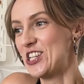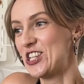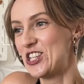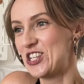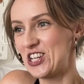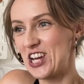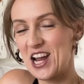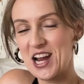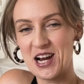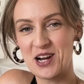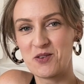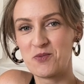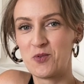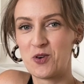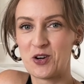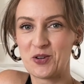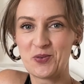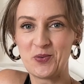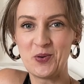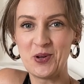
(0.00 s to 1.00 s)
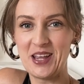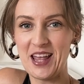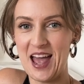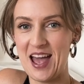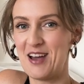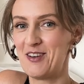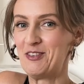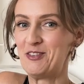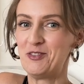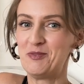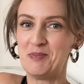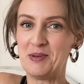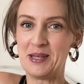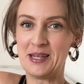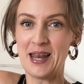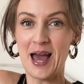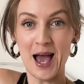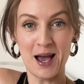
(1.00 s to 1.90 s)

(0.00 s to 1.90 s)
share what we have been